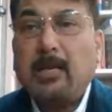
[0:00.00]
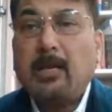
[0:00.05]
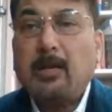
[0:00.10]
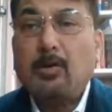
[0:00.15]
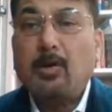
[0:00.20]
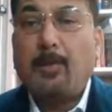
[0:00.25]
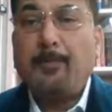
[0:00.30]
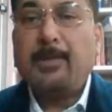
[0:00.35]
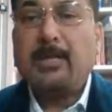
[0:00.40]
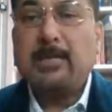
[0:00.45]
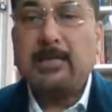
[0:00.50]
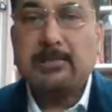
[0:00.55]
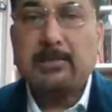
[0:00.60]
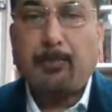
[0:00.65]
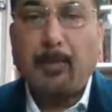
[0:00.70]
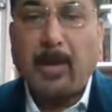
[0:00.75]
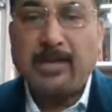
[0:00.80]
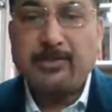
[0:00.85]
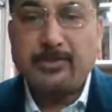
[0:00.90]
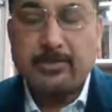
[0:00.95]
economic
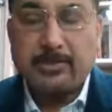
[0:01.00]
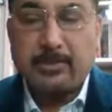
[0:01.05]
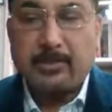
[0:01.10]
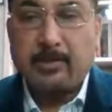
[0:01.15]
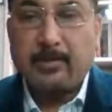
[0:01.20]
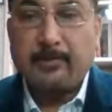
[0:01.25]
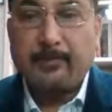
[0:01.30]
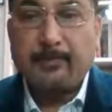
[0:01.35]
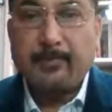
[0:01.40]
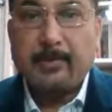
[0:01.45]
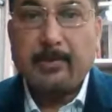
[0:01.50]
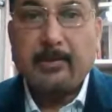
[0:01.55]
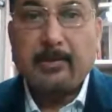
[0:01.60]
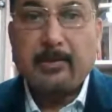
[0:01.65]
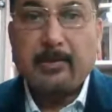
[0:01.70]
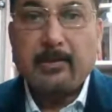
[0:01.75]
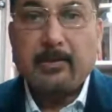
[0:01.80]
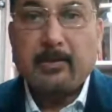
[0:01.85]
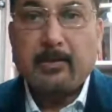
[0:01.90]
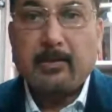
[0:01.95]
expansion.
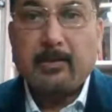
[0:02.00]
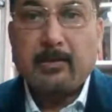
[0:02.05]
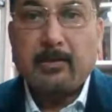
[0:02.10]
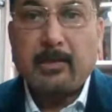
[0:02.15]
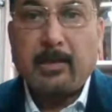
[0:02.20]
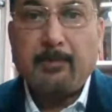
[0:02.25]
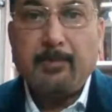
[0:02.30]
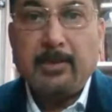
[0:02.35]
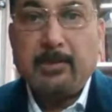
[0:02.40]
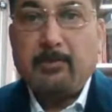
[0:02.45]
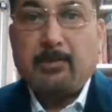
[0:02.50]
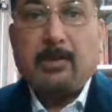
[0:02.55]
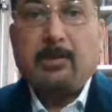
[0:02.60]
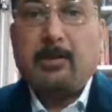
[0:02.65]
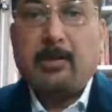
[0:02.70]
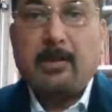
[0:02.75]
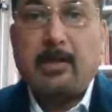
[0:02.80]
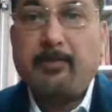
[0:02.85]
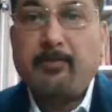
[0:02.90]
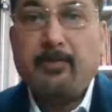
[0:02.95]
I mean,
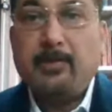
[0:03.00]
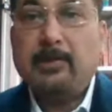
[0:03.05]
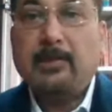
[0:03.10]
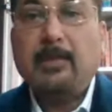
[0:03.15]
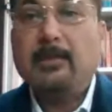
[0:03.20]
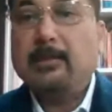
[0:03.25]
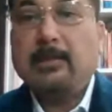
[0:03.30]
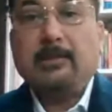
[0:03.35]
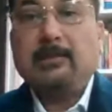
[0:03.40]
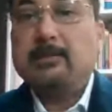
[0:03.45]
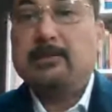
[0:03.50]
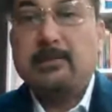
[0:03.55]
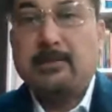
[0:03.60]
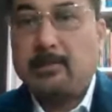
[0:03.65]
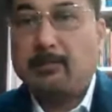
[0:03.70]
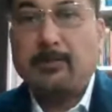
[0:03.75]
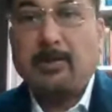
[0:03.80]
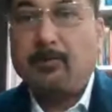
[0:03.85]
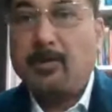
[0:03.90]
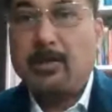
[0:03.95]
we think that is
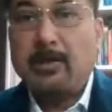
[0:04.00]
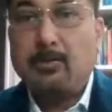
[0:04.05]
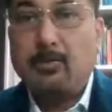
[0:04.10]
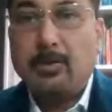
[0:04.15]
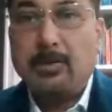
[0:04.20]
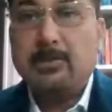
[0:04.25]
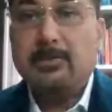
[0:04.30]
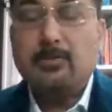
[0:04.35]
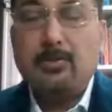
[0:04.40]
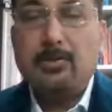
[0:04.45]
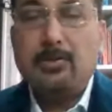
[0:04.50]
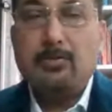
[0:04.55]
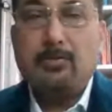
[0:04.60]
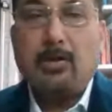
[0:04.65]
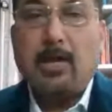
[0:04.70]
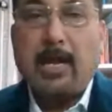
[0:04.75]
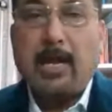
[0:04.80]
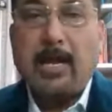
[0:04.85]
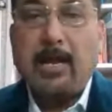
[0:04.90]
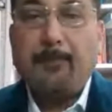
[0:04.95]
something very good is going
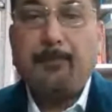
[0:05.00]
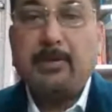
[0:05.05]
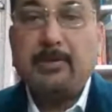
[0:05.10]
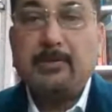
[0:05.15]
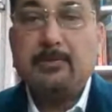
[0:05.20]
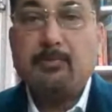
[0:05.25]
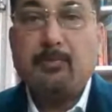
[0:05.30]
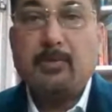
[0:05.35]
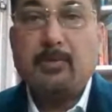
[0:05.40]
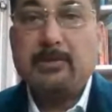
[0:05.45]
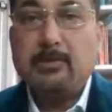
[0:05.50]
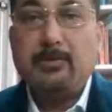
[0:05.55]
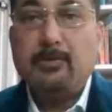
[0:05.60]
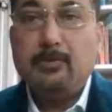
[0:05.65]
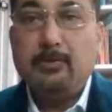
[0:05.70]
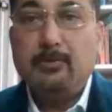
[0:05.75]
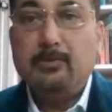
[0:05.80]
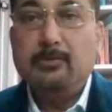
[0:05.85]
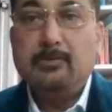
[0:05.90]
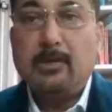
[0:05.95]
to happen, but
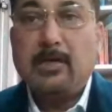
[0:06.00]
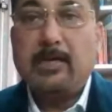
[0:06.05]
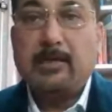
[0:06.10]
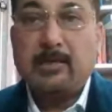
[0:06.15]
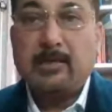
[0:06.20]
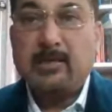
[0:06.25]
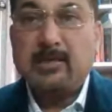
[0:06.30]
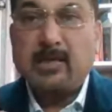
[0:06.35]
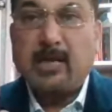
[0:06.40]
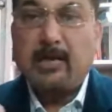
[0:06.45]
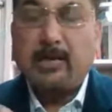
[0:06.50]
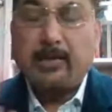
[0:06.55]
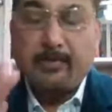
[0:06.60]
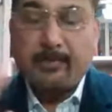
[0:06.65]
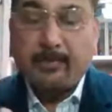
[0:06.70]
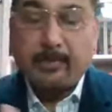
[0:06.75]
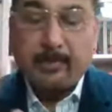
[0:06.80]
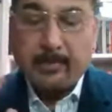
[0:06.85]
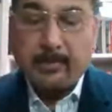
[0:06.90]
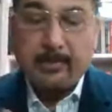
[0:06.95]

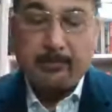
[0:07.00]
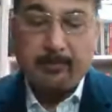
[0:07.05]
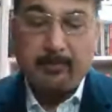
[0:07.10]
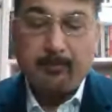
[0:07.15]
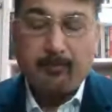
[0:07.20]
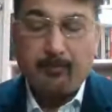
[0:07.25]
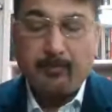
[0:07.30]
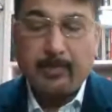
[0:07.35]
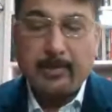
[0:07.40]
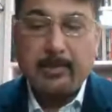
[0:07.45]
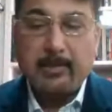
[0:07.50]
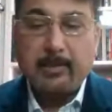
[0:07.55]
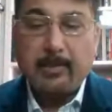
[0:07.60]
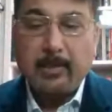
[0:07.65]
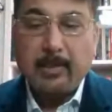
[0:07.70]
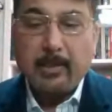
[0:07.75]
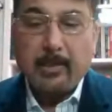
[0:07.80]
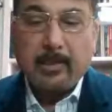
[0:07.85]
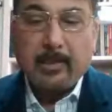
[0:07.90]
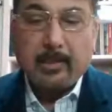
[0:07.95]
uh,
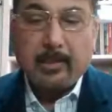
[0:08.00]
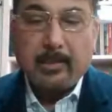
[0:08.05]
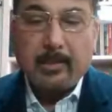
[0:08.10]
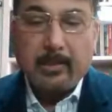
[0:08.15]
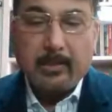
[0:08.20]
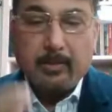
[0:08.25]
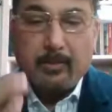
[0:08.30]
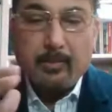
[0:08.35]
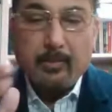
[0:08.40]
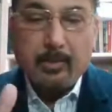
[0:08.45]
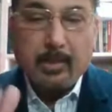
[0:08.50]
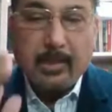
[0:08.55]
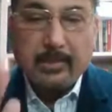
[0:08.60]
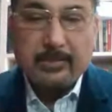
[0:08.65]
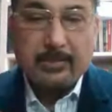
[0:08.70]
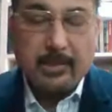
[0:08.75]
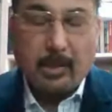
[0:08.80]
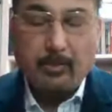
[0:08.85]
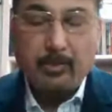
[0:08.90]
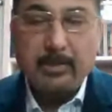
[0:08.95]
you are
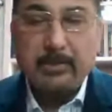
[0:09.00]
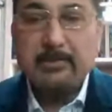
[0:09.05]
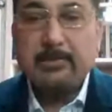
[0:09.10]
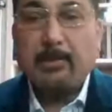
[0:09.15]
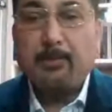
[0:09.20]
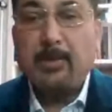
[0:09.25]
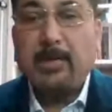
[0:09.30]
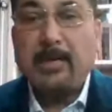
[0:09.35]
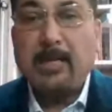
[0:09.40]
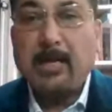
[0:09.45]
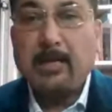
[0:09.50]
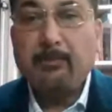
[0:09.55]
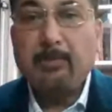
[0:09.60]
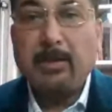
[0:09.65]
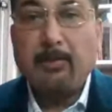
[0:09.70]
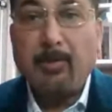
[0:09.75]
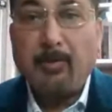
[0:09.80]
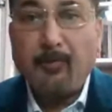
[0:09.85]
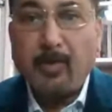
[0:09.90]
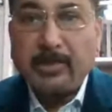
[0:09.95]
sounding some
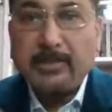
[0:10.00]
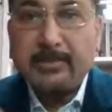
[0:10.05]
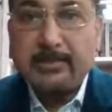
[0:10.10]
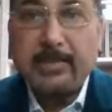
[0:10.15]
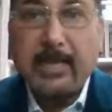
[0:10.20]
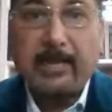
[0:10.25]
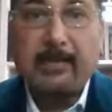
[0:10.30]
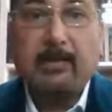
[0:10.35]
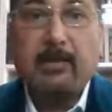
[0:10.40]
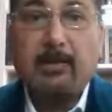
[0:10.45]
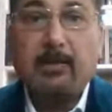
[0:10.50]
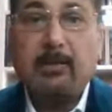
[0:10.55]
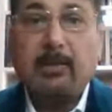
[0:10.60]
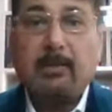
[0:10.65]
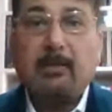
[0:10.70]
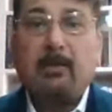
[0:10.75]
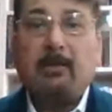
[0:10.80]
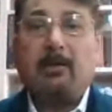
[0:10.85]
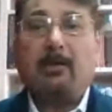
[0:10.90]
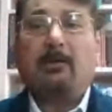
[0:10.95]
alarming. What is that?
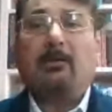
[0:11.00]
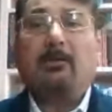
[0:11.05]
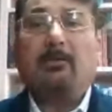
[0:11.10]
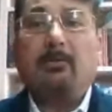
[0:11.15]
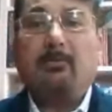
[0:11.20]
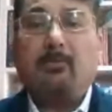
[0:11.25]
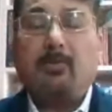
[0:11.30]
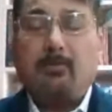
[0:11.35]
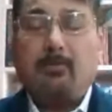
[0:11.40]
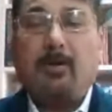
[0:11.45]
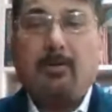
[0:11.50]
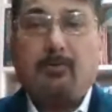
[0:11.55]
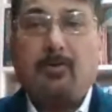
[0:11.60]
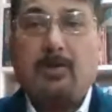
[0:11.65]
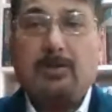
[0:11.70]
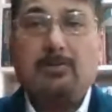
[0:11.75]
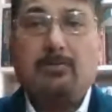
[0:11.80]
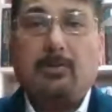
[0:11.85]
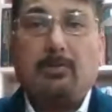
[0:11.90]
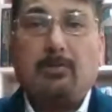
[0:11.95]

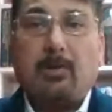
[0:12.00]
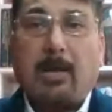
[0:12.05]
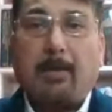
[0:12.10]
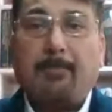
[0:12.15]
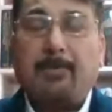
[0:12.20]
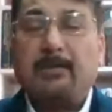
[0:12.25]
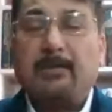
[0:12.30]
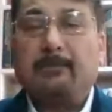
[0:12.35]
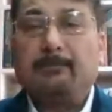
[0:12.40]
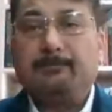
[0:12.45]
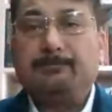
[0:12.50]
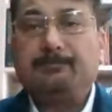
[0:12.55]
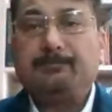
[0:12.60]
What is going to happen?